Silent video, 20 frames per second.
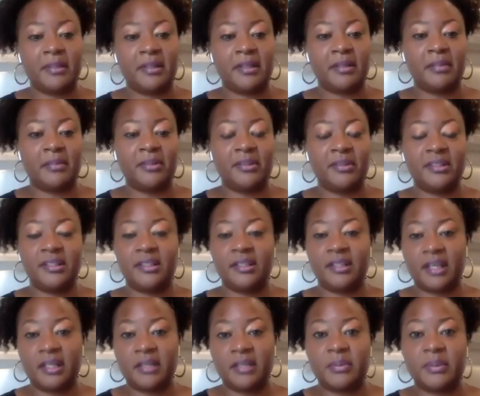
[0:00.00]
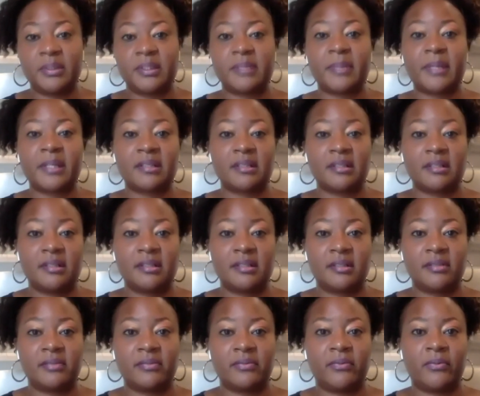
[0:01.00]
and community engagement specialist
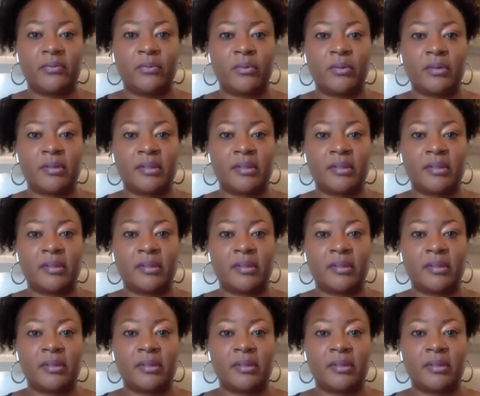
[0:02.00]
for